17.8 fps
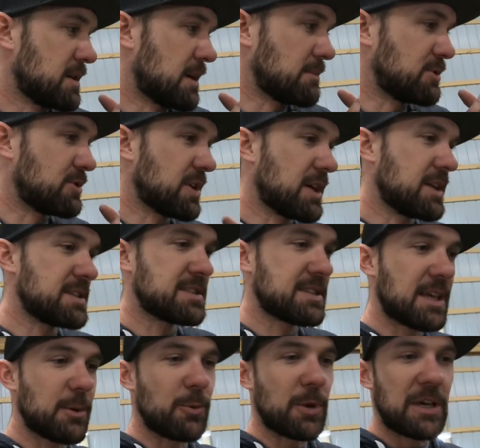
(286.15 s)
trying to
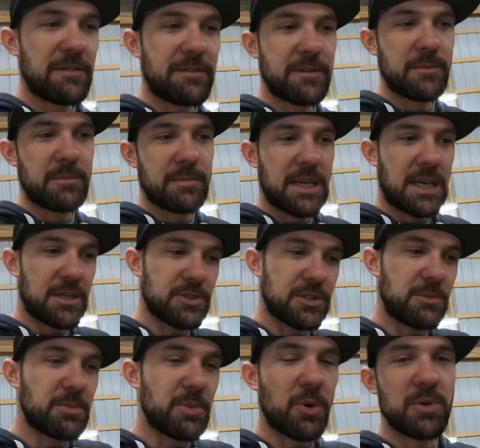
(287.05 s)
stay away from
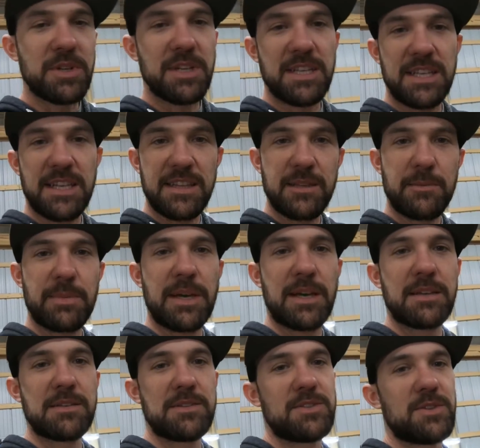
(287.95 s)
actually bolting it in the
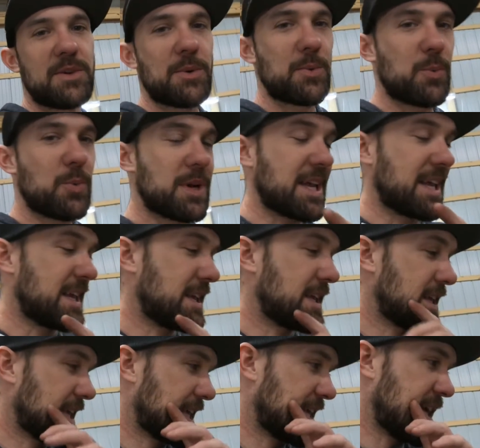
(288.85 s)
bed, so what I
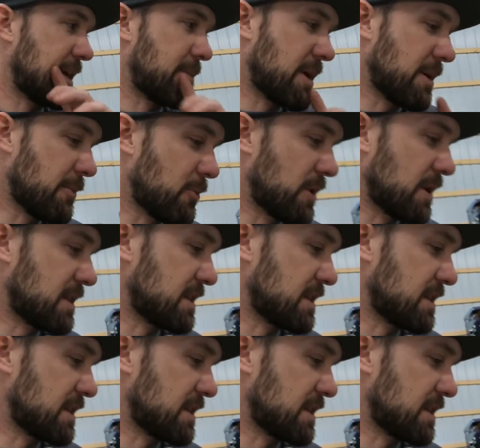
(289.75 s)
came up with